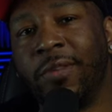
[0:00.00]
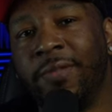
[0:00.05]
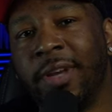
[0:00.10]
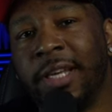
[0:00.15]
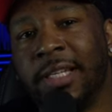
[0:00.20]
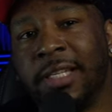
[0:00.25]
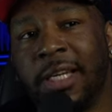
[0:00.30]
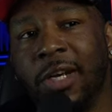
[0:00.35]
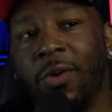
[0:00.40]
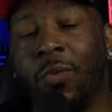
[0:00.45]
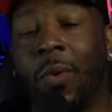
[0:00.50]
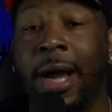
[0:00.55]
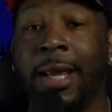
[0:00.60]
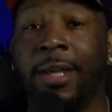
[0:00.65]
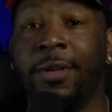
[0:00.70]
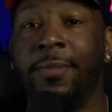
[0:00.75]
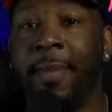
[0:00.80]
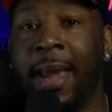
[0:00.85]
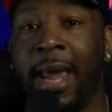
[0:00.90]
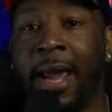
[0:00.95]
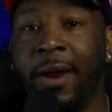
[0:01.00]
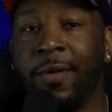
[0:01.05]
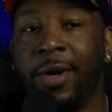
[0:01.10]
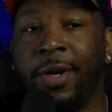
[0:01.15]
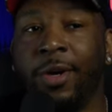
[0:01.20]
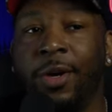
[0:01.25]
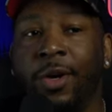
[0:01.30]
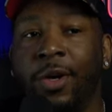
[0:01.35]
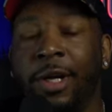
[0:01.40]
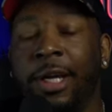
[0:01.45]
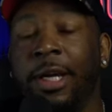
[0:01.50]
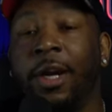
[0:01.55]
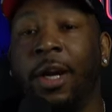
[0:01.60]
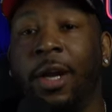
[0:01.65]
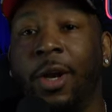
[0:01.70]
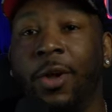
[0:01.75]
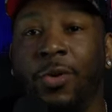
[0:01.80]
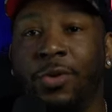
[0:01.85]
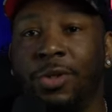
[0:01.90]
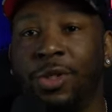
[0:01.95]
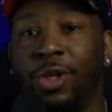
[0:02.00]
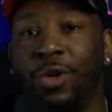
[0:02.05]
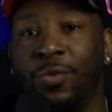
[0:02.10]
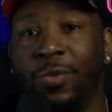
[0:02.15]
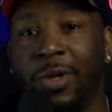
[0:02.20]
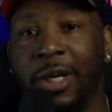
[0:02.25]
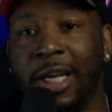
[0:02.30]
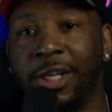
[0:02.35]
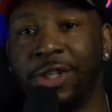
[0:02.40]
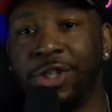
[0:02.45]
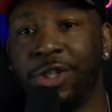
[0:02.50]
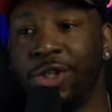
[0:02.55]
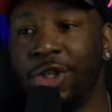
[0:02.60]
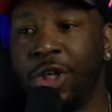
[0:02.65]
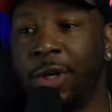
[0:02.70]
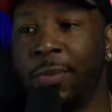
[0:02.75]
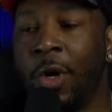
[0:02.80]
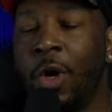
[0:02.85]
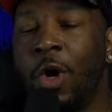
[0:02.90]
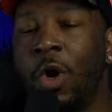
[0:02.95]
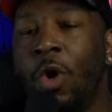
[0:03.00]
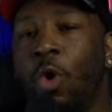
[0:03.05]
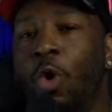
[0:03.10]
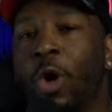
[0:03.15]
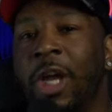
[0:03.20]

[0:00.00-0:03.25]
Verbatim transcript: to revisit it while you're married or in a long term relationship